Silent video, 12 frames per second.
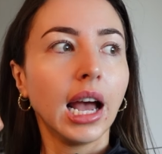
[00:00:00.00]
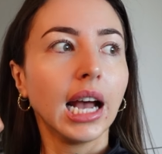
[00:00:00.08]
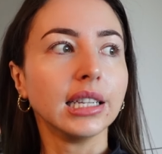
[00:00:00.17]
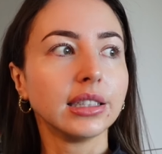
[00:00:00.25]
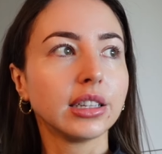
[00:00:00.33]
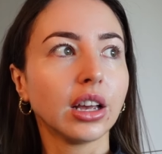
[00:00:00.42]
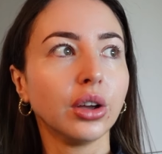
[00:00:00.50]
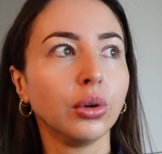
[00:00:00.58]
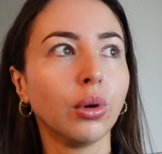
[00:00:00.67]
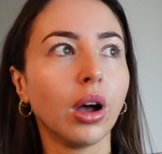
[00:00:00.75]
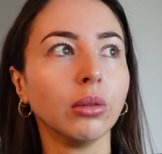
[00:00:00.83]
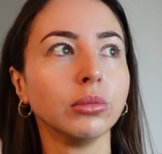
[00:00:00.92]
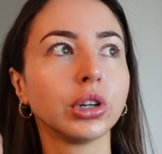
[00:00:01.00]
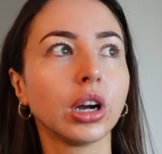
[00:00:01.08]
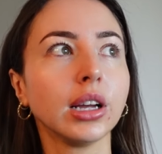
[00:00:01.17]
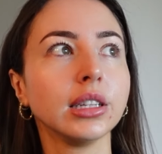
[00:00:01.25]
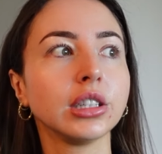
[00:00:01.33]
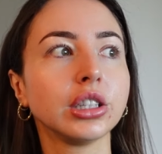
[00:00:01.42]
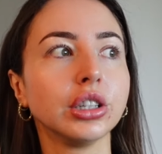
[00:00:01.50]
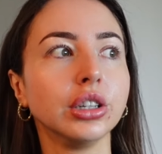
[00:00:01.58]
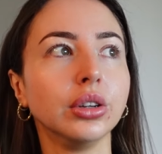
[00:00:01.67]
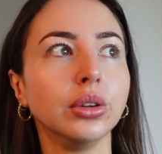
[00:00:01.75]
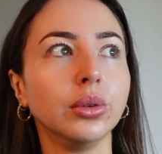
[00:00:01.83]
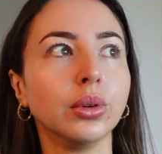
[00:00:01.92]
And so I'm trying
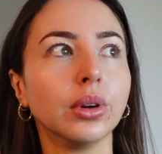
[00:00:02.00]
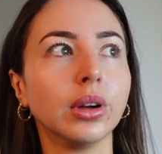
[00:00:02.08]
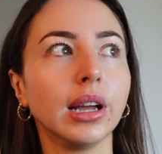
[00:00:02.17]
to